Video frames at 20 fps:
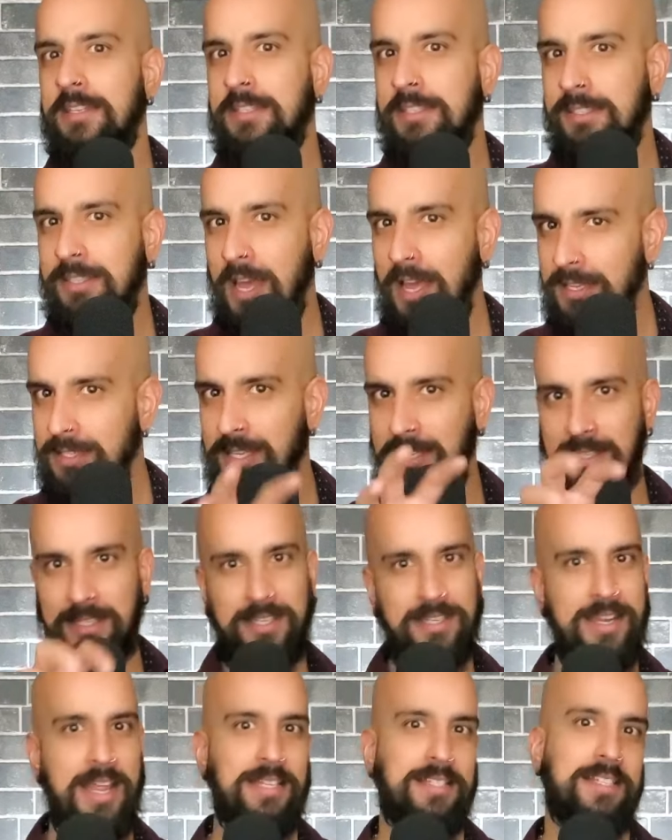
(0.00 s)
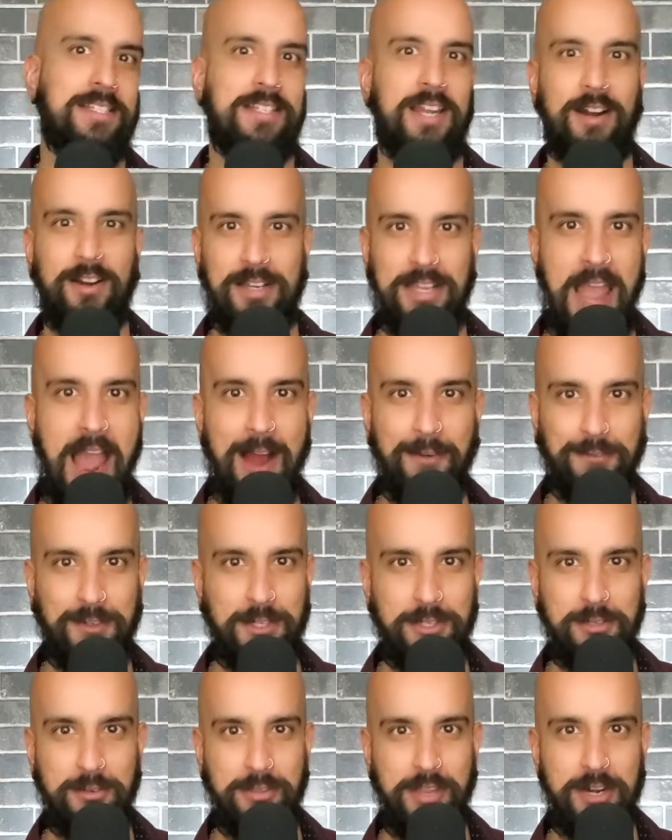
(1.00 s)
doesn't necessarily have to
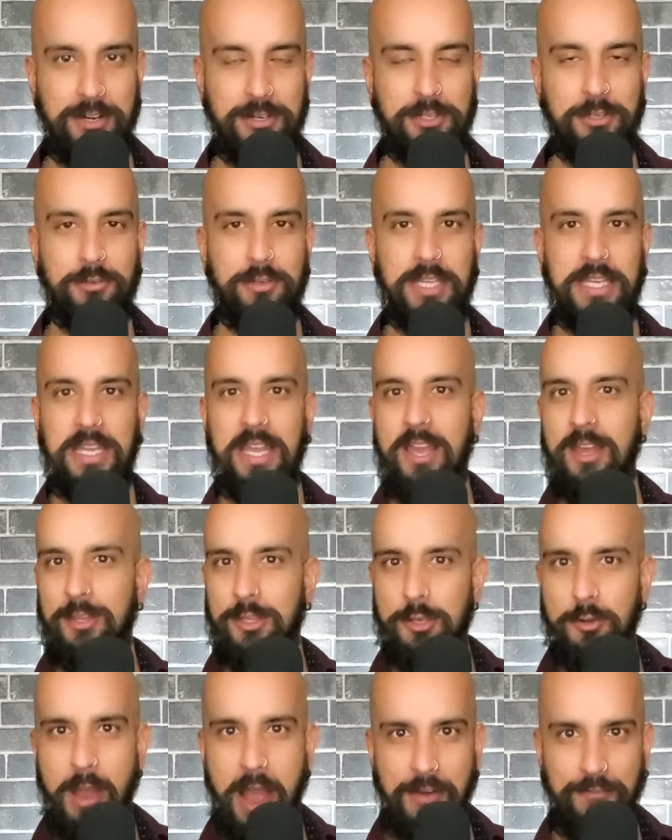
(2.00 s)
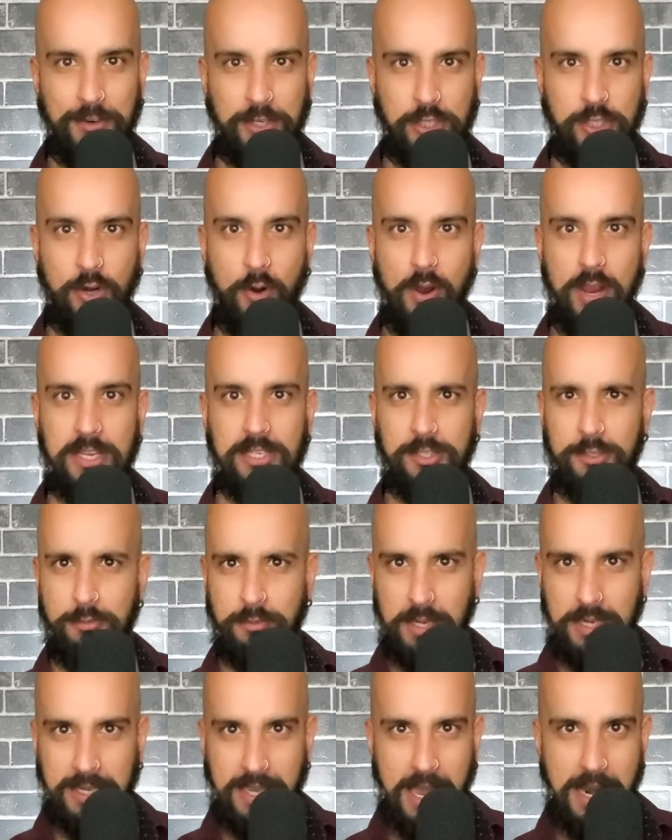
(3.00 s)
do their duty. You have a choice. You
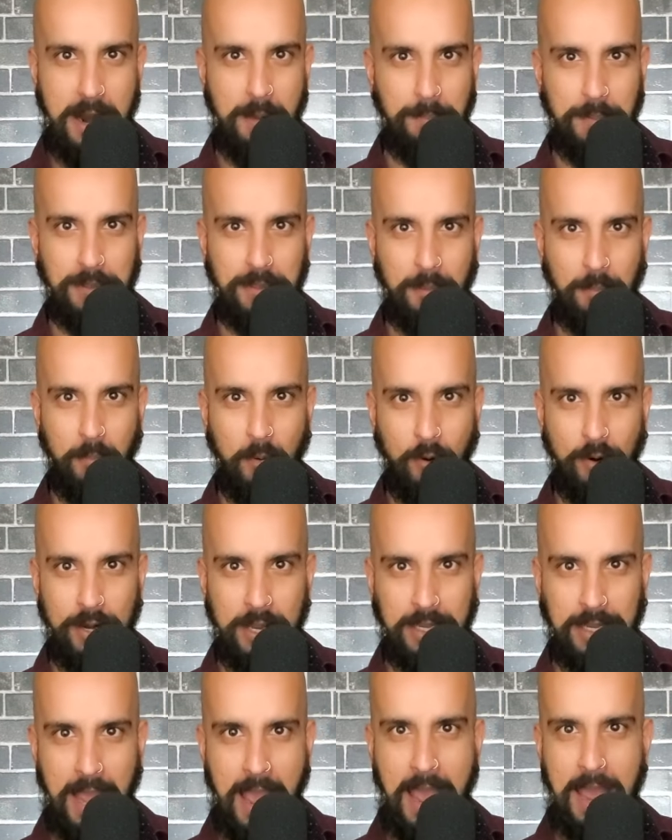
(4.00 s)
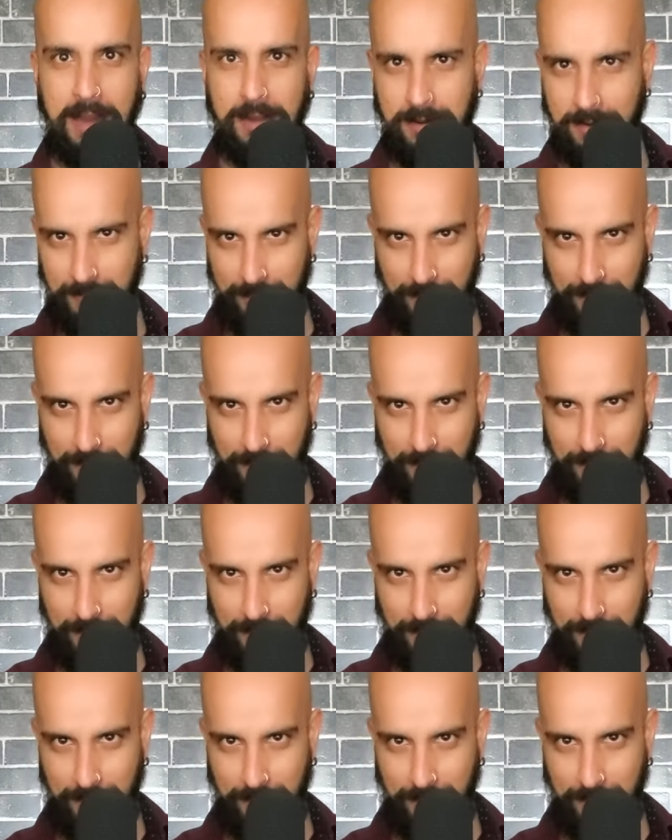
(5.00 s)
can get up in the morning and